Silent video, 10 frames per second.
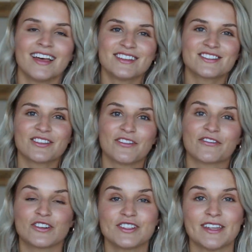So the
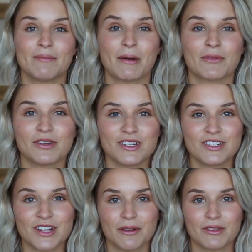first tip I'm going to
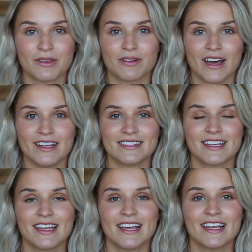share with you guys
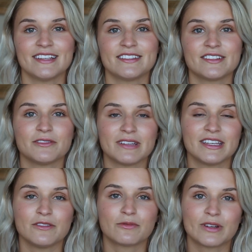is to
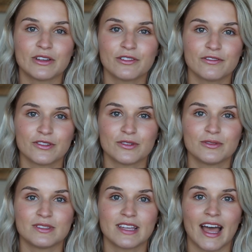eat real
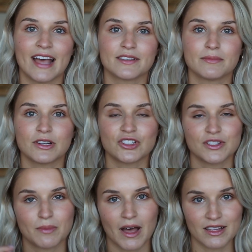foods as much
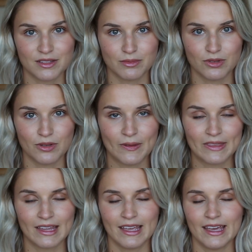as possible.
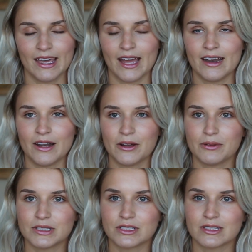And I know
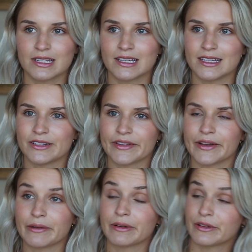what you're thinking. You're
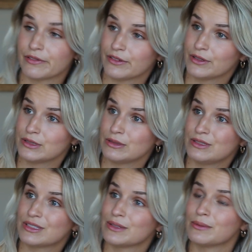like, real
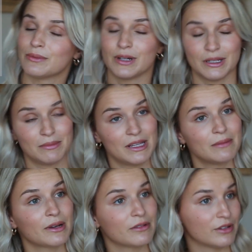foods? What do you
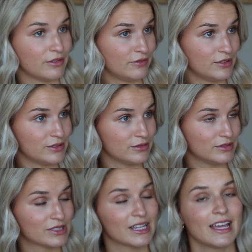mean by real
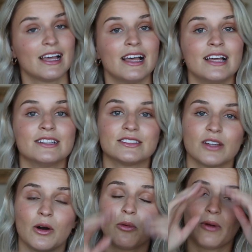foods?
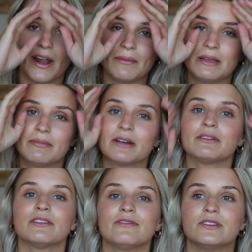So what I mean by
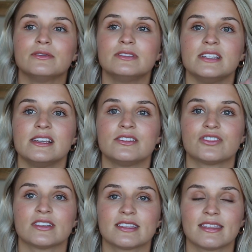real foods is
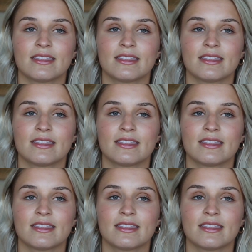just